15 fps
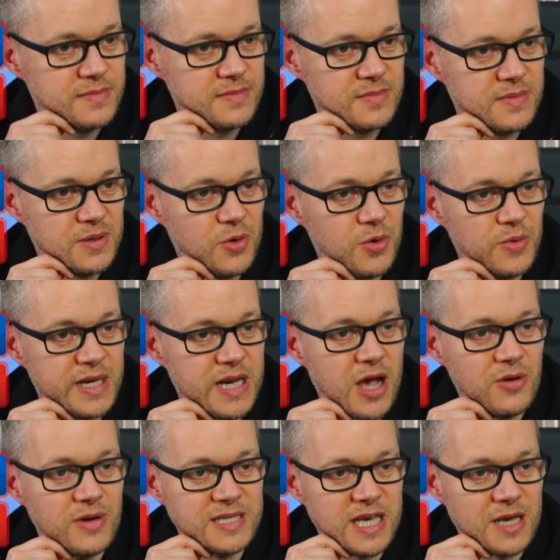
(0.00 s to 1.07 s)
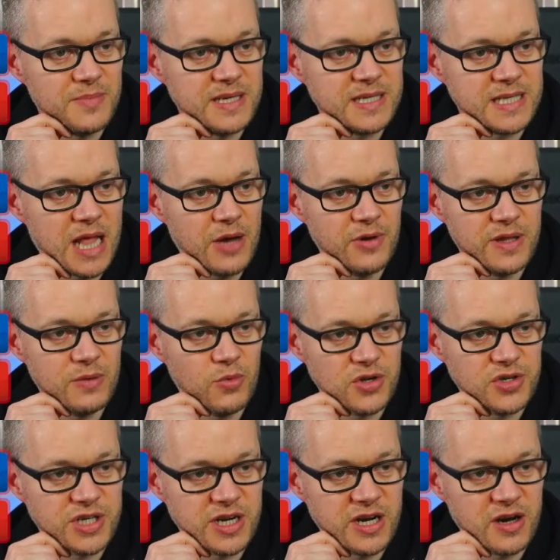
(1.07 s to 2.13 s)
All we'd know is it'd be slower than
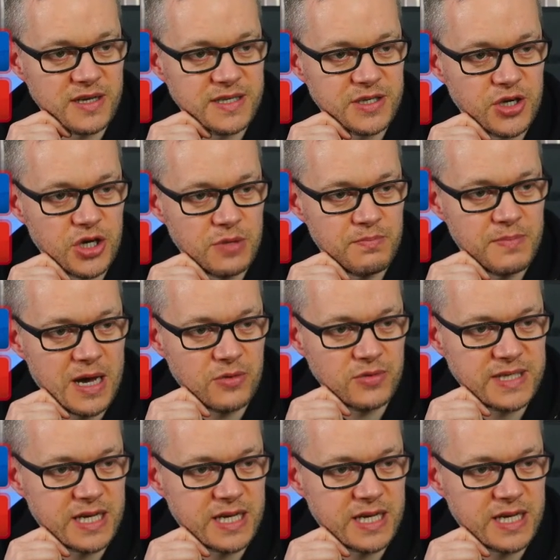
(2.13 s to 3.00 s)
watching an ice cube melt in a